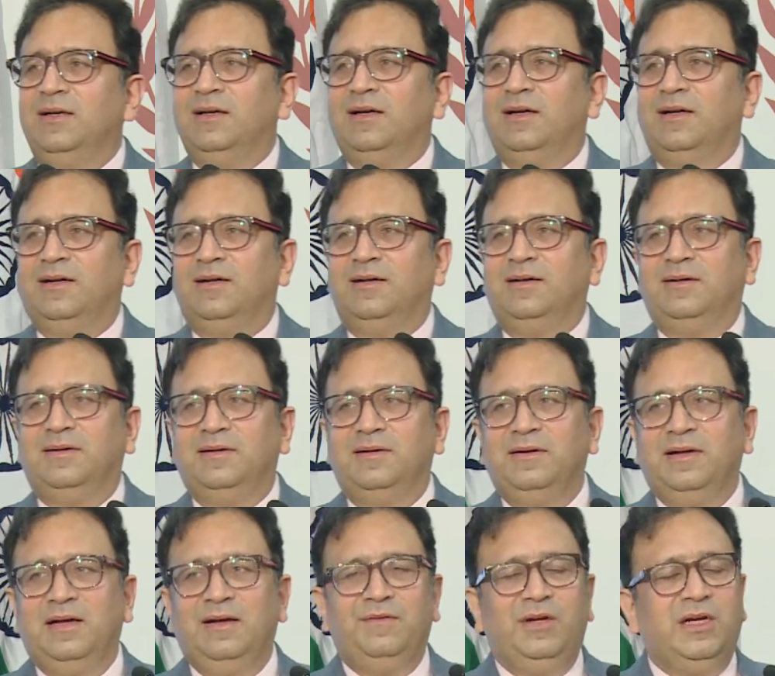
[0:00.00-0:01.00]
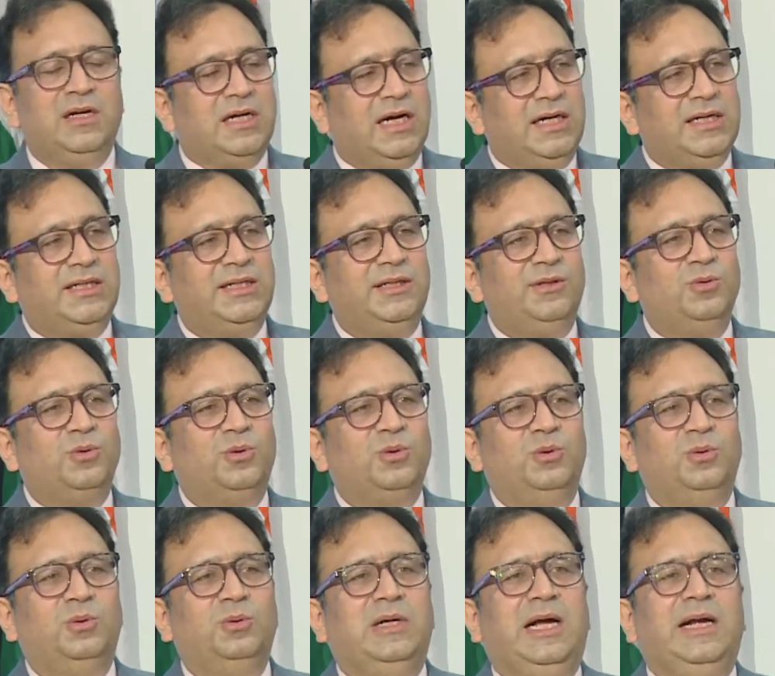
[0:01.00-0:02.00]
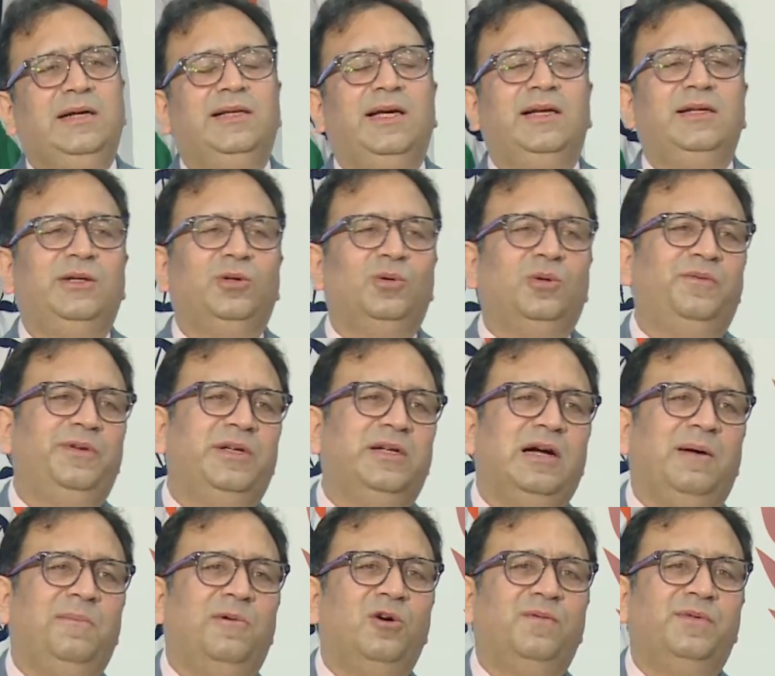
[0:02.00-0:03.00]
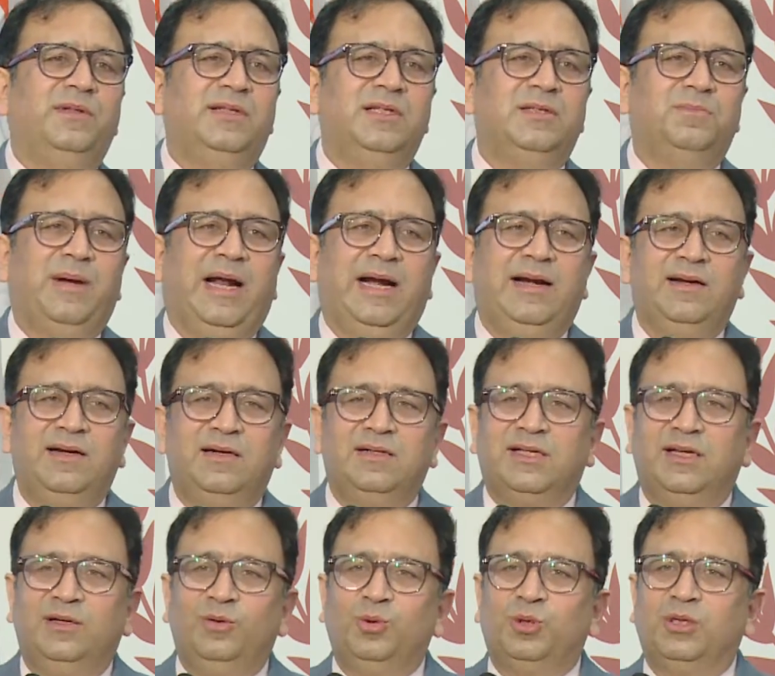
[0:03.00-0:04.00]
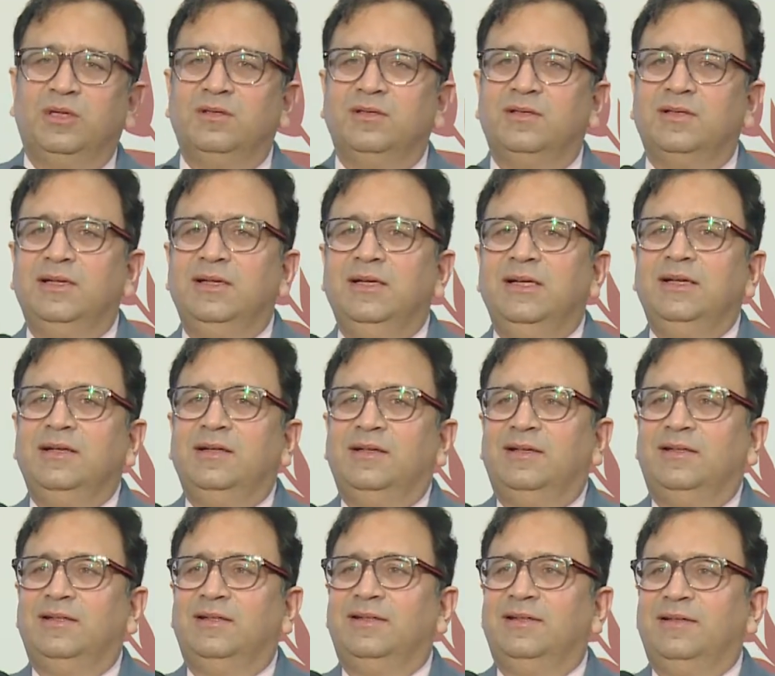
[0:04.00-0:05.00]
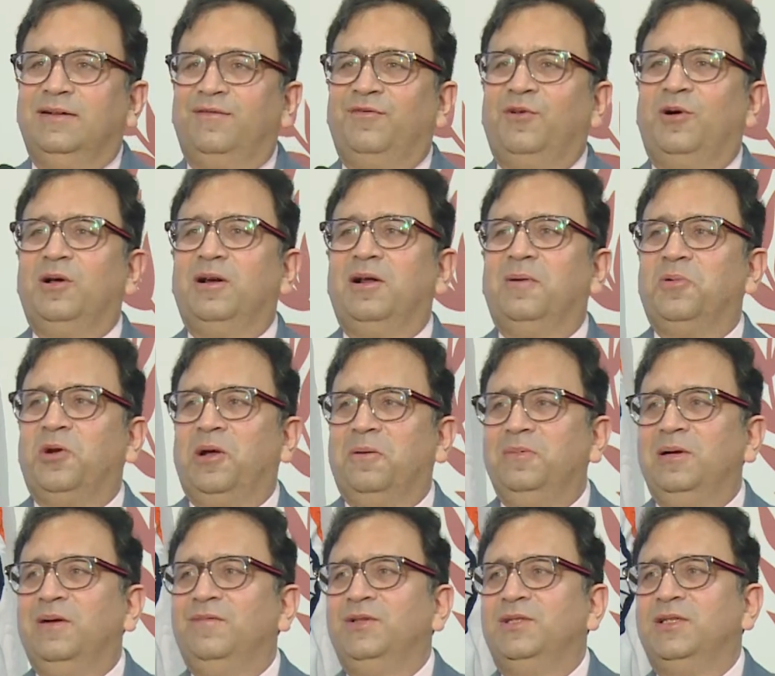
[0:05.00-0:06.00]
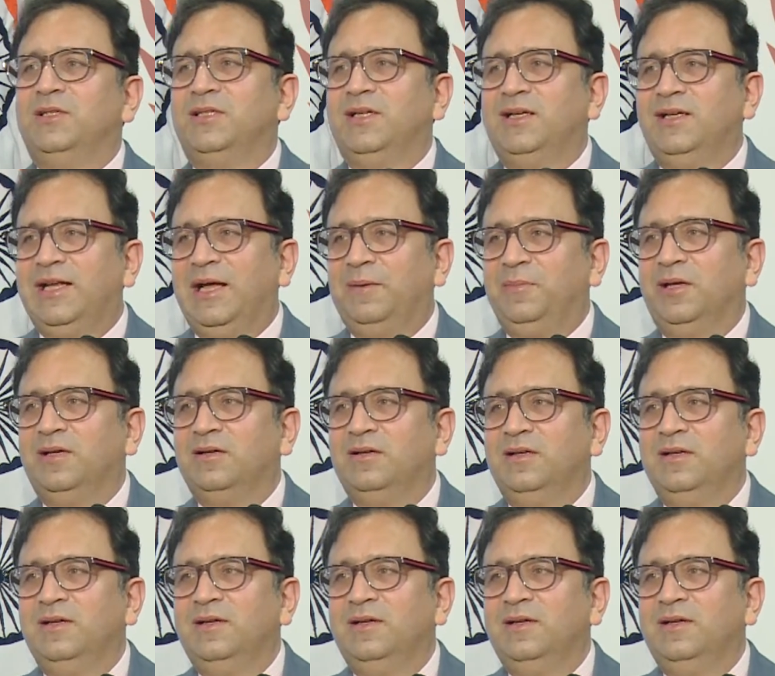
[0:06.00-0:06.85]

will continue to, and then we come out with these band-aid solutions for a problem which is endemic.